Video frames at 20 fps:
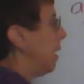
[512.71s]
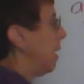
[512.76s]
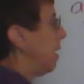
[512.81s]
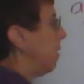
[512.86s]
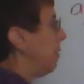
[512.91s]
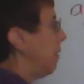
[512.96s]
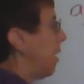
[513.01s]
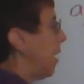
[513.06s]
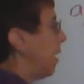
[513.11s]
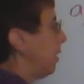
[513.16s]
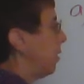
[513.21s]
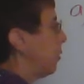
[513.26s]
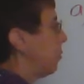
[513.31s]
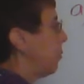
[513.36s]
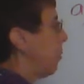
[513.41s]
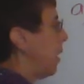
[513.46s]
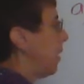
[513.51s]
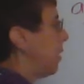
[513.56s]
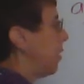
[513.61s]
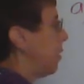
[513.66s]
followed
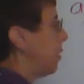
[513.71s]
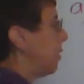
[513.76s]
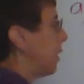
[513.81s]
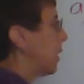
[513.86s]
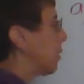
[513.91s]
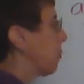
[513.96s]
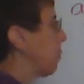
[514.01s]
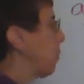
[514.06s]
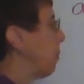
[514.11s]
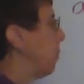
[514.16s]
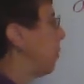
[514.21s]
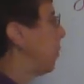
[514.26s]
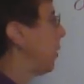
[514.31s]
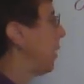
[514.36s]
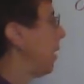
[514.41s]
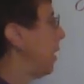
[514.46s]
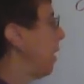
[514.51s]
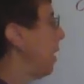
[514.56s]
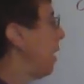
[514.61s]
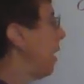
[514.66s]
by your decimal
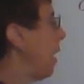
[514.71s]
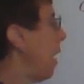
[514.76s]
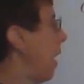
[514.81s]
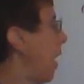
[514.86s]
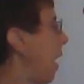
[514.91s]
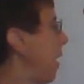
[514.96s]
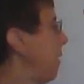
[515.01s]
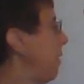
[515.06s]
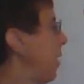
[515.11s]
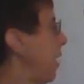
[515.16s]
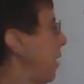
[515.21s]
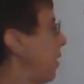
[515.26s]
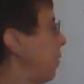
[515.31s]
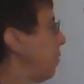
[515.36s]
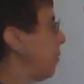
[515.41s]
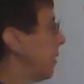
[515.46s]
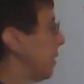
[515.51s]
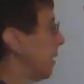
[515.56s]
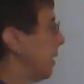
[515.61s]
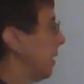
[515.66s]
point. And then
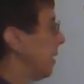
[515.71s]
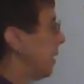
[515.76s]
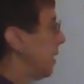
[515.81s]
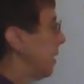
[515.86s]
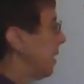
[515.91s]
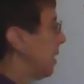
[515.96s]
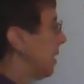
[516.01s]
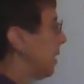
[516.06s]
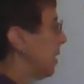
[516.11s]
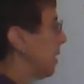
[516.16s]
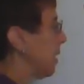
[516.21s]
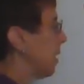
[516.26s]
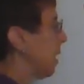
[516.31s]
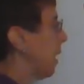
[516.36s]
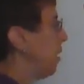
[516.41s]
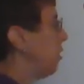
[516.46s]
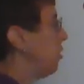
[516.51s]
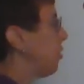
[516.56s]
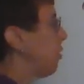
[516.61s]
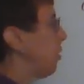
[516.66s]
since this is
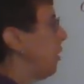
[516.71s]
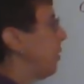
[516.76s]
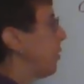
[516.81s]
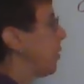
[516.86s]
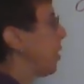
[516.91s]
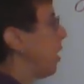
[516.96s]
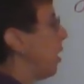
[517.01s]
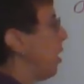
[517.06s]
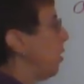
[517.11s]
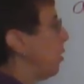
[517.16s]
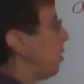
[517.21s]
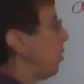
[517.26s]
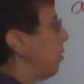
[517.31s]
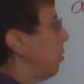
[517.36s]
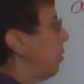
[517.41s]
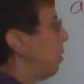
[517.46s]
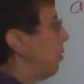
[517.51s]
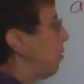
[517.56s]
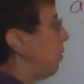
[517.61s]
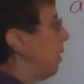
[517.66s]
hundredths, you
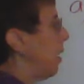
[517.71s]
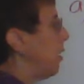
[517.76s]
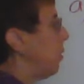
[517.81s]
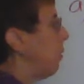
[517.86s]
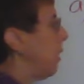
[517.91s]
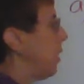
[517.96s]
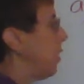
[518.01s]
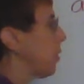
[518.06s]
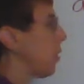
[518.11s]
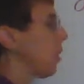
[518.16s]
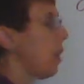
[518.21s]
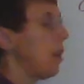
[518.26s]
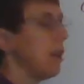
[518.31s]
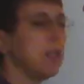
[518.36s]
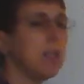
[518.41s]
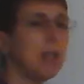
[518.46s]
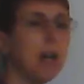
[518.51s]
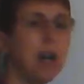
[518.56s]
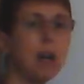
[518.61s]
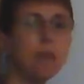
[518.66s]
know right away you're going
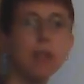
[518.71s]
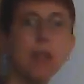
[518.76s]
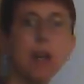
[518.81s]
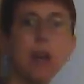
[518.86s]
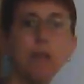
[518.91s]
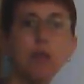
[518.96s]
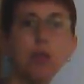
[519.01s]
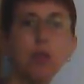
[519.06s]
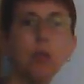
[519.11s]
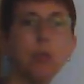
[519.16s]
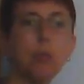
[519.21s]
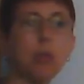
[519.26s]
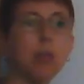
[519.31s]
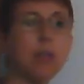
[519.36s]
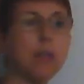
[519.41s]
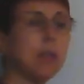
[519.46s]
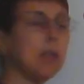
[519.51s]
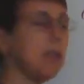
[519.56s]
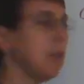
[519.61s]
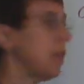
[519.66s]
to have 2
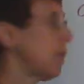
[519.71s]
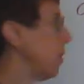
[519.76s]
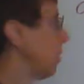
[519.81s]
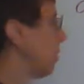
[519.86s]
places to the